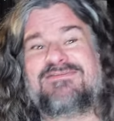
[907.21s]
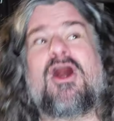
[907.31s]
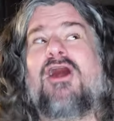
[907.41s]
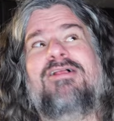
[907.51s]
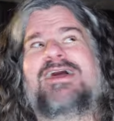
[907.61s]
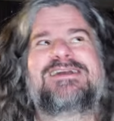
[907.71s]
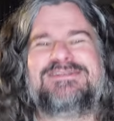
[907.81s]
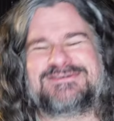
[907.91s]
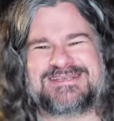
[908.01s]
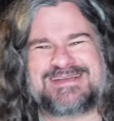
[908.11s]
If all I could
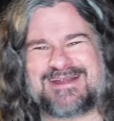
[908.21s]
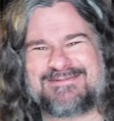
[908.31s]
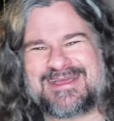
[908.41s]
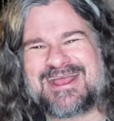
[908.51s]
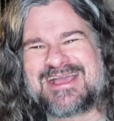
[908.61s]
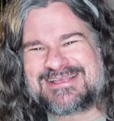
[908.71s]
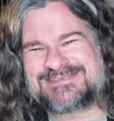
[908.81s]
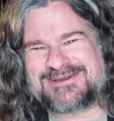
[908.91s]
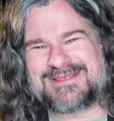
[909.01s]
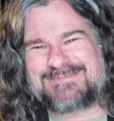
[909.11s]
do is a terabyte,
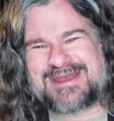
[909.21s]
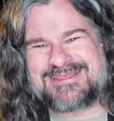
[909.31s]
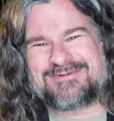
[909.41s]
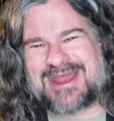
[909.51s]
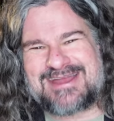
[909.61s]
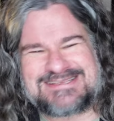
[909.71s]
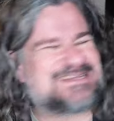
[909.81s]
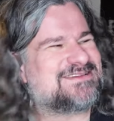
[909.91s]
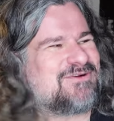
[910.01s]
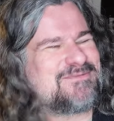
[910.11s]
it's certainly better than when I had a
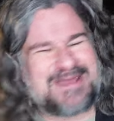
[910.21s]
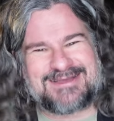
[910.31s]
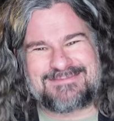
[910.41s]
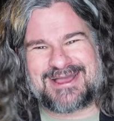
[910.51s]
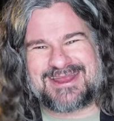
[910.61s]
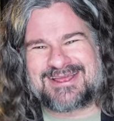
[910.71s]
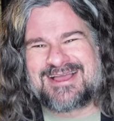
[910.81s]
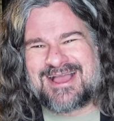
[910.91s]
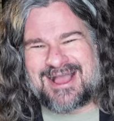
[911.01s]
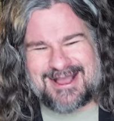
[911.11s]
64 megabyte
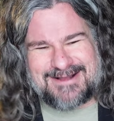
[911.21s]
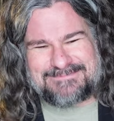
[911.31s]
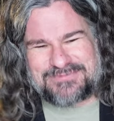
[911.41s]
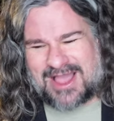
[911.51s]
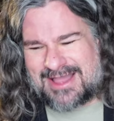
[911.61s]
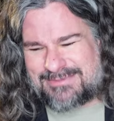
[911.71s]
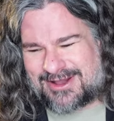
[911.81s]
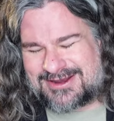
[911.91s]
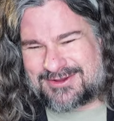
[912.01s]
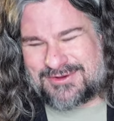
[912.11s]

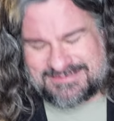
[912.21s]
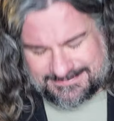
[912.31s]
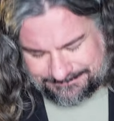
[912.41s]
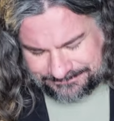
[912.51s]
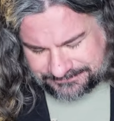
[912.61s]
iPod equivalent.